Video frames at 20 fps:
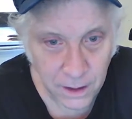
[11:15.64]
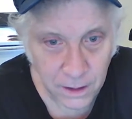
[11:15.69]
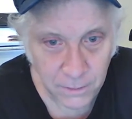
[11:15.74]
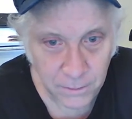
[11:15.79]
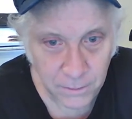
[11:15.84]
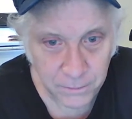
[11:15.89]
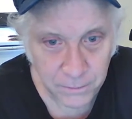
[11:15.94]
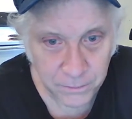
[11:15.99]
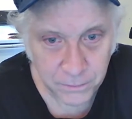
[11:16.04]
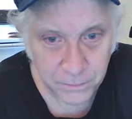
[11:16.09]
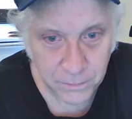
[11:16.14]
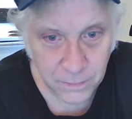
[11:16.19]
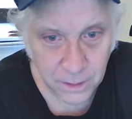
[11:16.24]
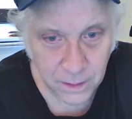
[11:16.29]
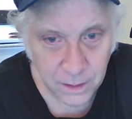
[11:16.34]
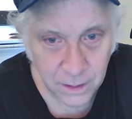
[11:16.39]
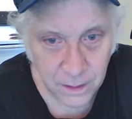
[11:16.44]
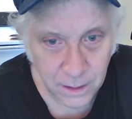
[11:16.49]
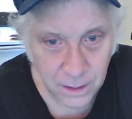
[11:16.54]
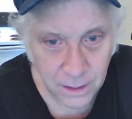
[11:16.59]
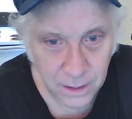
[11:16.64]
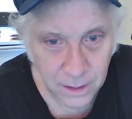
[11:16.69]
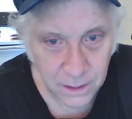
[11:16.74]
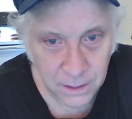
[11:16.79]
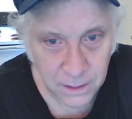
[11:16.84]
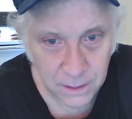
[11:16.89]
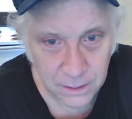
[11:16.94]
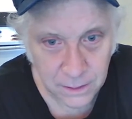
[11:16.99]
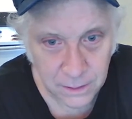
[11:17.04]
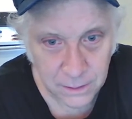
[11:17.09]

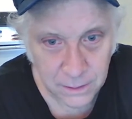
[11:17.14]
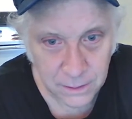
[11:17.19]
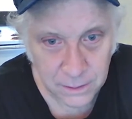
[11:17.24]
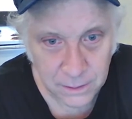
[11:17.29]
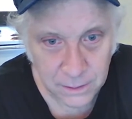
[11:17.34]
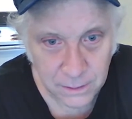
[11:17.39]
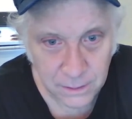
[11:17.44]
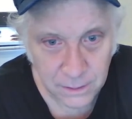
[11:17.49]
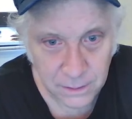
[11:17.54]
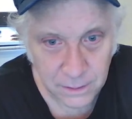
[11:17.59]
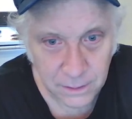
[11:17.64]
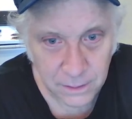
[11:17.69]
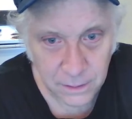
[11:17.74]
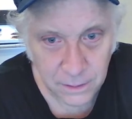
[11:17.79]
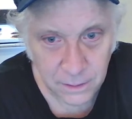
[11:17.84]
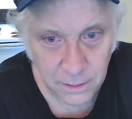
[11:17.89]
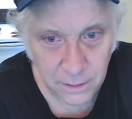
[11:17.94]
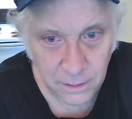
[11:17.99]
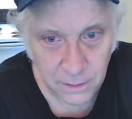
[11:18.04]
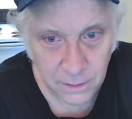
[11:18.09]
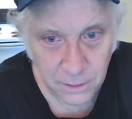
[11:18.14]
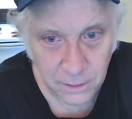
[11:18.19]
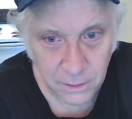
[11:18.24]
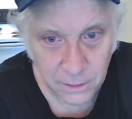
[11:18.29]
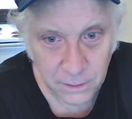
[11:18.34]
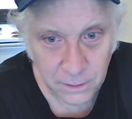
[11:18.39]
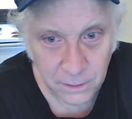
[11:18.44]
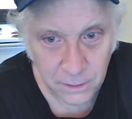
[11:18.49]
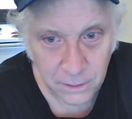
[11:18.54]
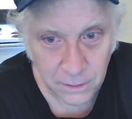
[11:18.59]

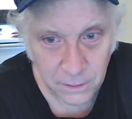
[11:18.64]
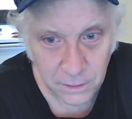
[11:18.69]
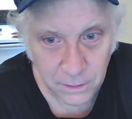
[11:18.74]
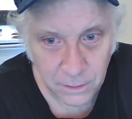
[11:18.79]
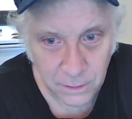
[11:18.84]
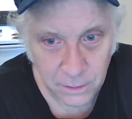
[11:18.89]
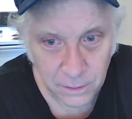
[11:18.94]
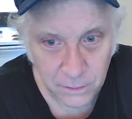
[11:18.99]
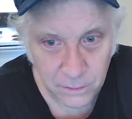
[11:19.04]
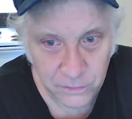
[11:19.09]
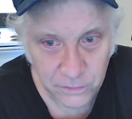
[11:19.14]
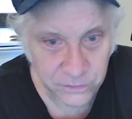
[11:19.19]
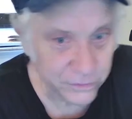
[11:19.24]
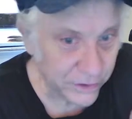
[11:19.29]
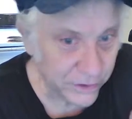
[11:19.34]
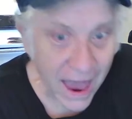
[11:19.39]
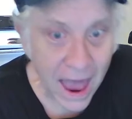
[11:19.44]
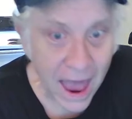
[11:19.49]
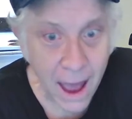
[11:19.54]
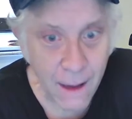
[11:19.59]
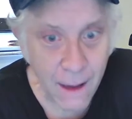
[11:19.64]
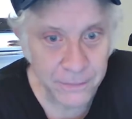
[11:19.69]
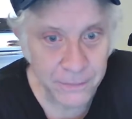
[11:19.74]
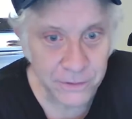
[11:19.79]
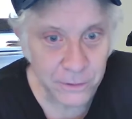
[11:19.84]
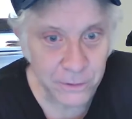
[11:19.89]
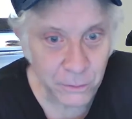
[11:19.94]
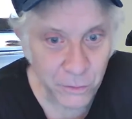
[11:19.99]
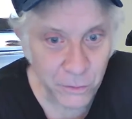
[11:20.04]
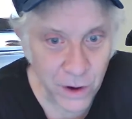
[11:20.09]

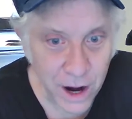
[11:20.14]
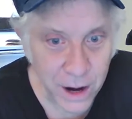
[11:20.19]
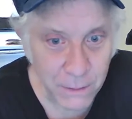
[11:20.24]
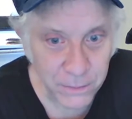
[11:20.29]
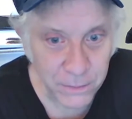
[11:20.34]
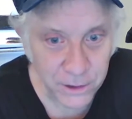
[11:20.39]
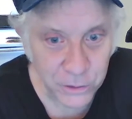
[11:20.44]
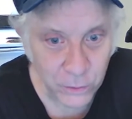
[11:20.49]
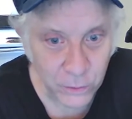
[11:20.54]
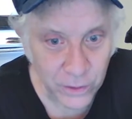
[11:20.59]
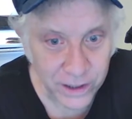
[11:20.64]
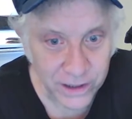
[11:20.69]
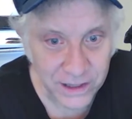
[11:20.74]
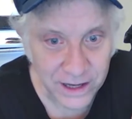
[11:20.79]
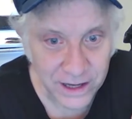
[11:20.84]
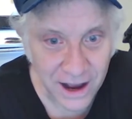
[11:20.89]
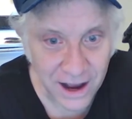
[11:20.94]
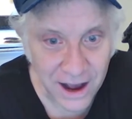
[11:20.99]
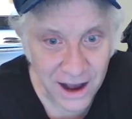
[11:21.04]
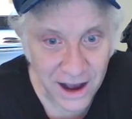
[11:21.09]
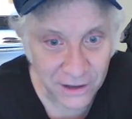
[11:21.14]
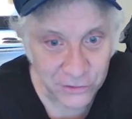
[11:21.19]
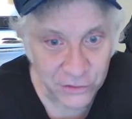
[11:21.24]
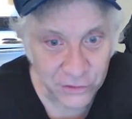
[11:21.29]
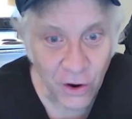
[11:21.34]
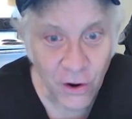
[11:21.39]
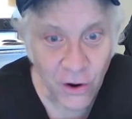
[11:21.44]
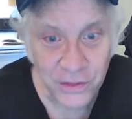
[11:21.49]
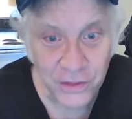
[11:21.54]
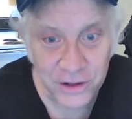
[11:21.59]
zaps him right between the
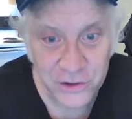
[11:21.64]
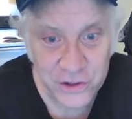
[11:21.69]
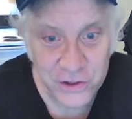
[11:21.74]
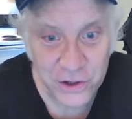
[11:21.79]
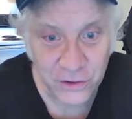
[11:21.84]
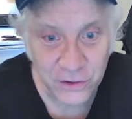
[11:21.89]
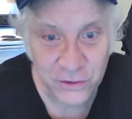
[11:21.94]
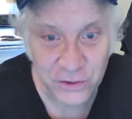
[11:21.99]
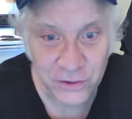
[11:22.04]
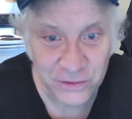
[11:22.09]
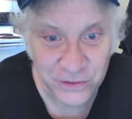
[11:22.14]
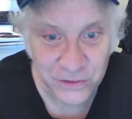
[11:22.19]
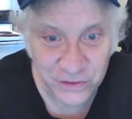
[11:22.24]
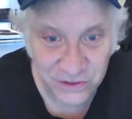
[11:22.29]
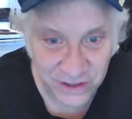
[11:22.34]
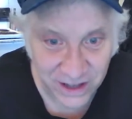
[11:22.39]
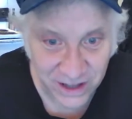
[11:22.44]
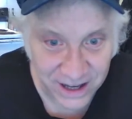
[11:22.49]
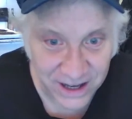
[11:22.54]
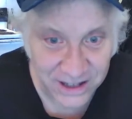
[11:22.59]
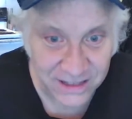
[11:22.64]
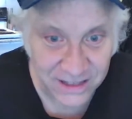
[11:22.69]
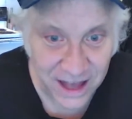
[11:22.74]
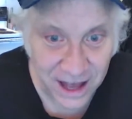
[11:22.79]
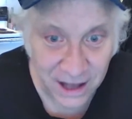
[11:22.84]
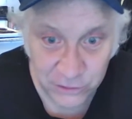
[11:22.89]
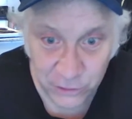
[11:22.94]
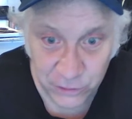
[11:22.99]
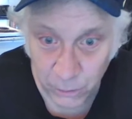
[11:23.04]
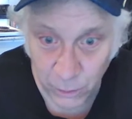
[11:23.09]
eyes. All the children
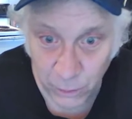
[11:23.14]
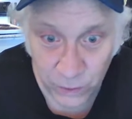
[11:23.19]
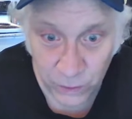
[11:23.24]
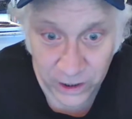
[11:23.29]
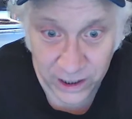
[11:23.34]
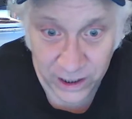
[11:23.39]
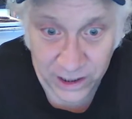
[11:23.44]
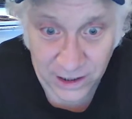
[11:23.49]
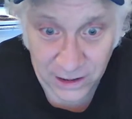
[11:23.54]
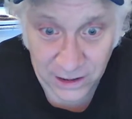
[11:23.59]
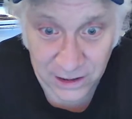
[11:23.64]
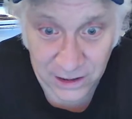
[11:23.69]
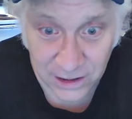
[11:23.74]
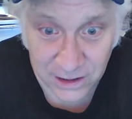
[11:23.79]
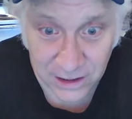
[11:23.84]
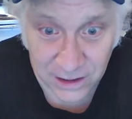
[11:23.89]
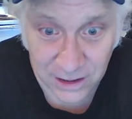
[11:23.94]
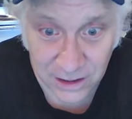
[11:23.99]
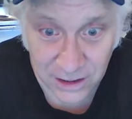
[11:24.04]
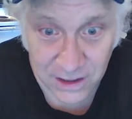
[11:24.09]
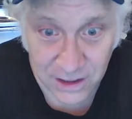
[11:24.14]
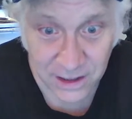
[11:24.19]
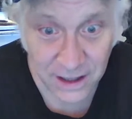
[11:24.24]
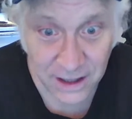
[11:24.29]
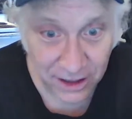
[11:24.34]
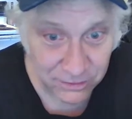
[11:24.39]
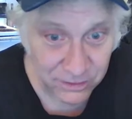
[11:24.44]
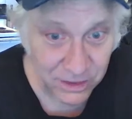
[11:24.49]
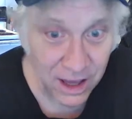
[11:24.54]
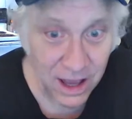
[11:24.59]
saying, "That's mourning."
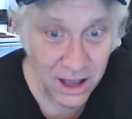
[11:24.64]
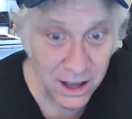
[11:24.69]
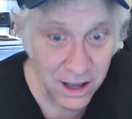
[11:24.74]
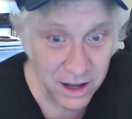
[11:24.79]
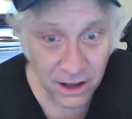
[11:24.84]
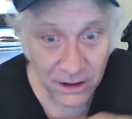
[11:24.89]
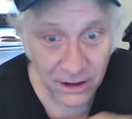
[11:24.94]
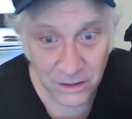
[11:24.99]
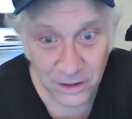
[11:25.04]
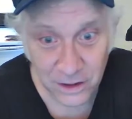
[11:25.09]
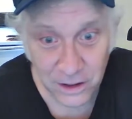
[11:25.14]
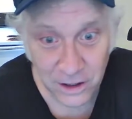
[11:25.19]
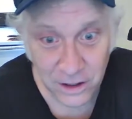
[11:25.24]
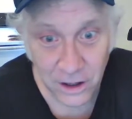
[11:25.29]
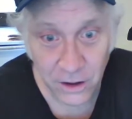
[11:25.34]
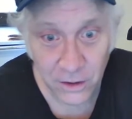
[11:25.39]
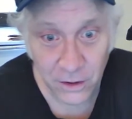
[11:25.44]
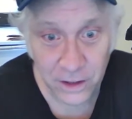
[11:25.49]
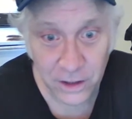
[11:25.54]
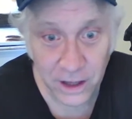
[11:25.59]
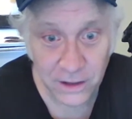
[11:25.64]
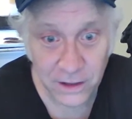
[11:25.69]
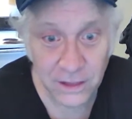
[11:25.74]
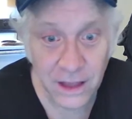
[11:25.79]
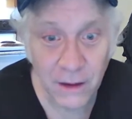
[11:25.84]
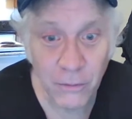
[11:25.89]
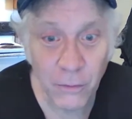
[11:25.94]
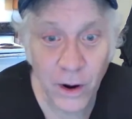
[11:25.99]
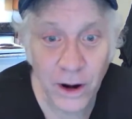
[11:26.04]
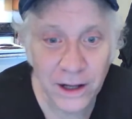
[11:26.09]
And
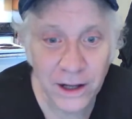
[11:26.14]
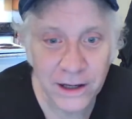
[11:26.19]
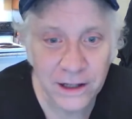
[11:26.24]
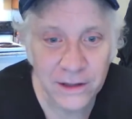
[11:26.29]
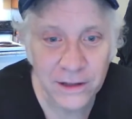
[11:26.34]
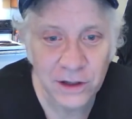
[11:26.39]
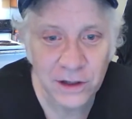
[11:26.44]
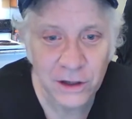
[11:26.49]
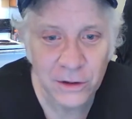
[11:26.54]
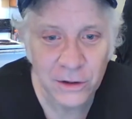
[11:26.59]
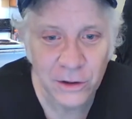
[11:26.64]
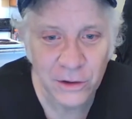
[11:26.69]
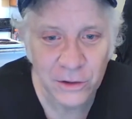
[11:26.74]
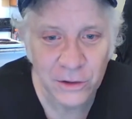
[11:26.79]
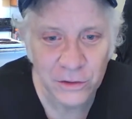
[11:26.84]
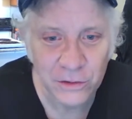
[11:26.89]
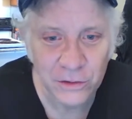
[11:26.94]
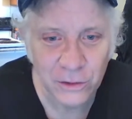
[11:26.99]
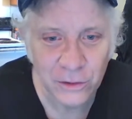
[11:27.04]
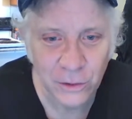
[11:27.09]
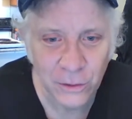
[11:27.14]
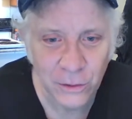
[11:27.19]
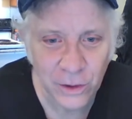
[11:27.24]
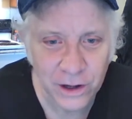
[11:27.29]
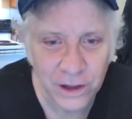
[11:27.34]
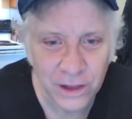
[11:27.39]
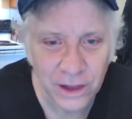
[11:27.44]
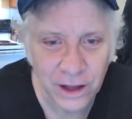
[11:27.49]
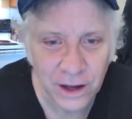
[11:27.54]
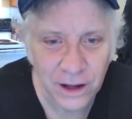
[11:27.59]
they want to continue the
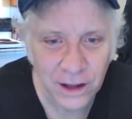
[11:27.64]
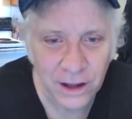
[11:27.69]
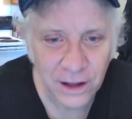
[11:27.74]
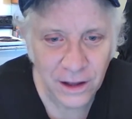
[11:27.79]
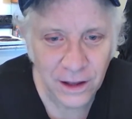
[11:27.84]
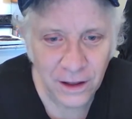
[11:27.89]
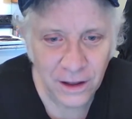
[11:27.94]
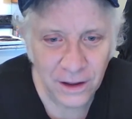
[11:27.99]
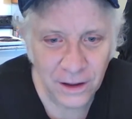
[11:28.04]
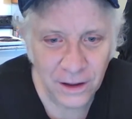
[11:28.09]
story.